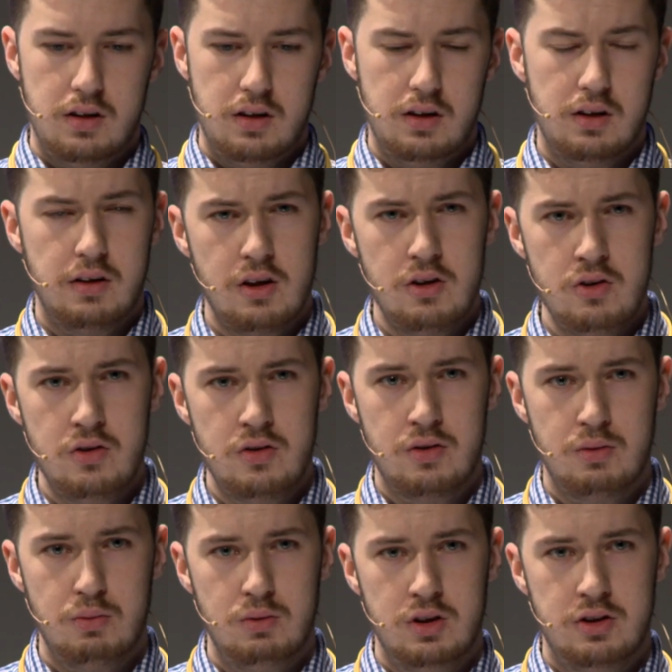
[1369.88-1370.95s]
Now,
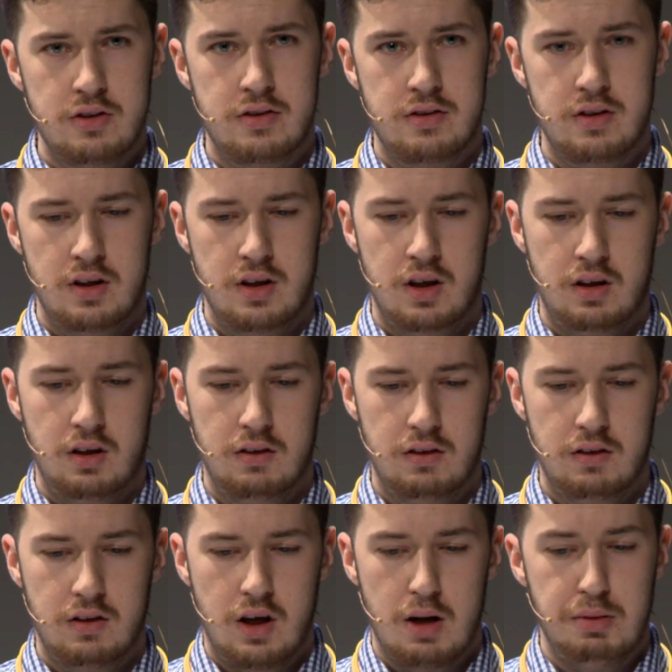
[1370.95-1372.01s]
those were just a
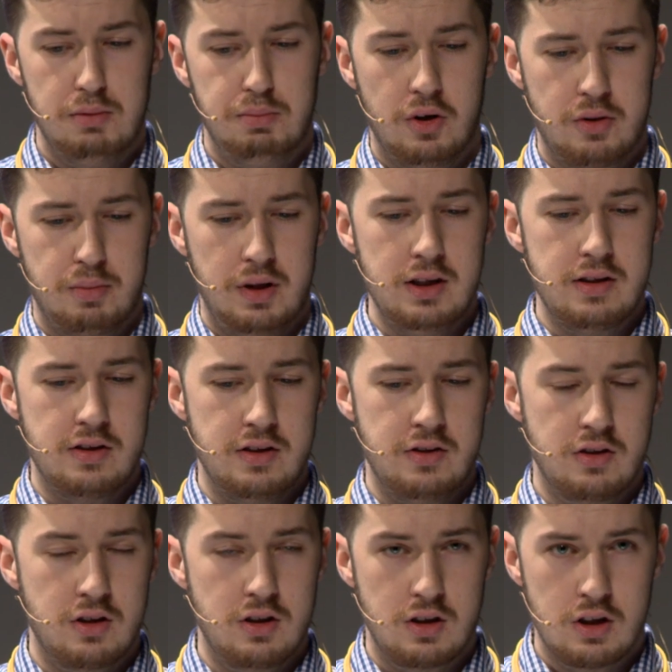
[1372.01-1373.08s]
couple of possibilities
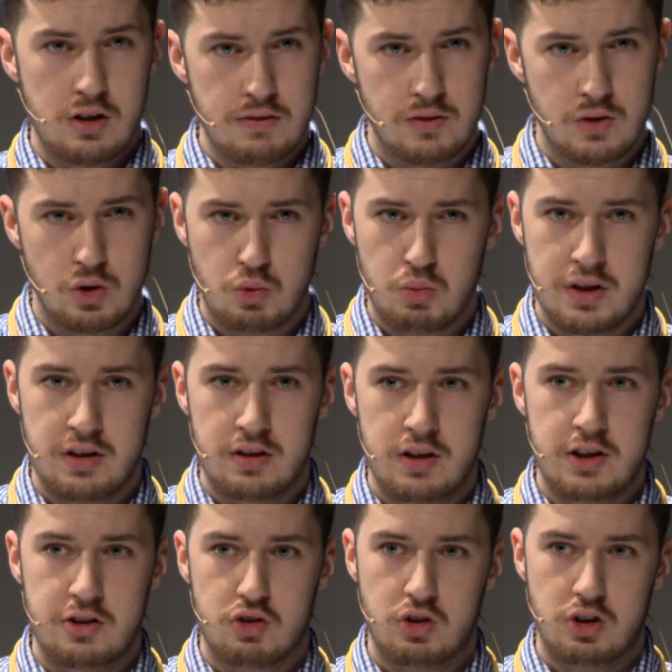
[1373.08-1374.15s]
you can go for when
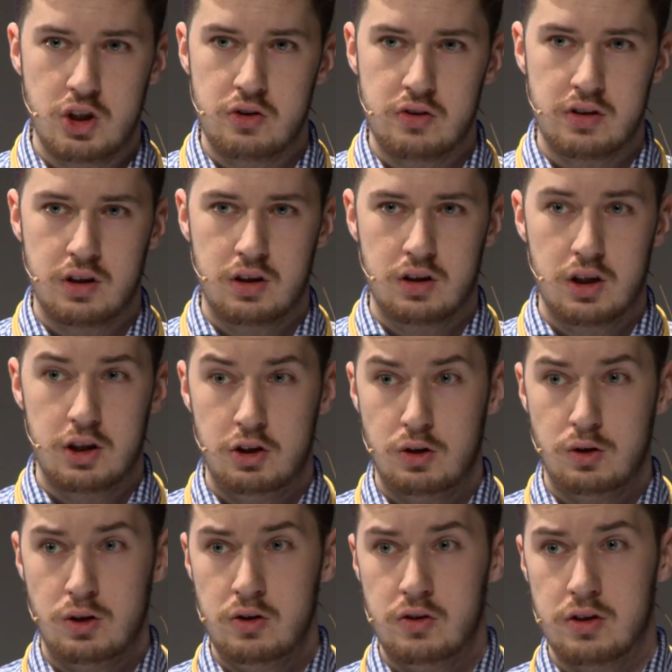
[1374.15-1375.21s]
introducing a new
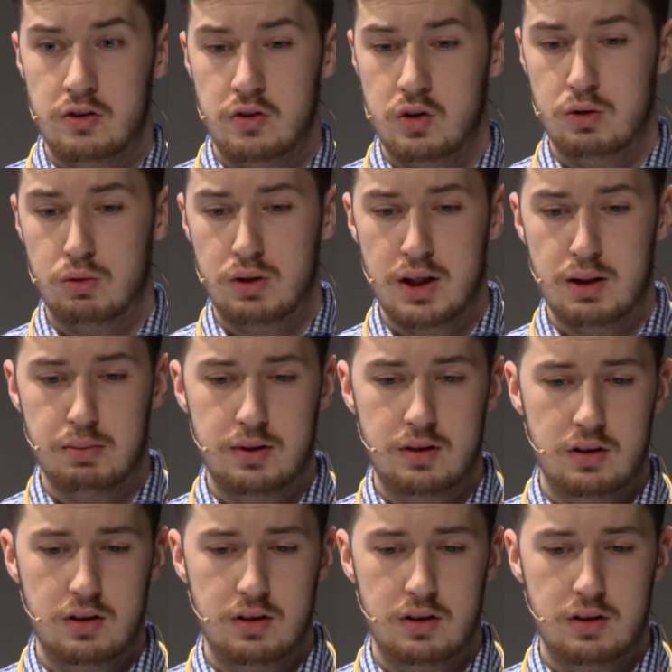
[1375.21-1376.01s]
user to your app.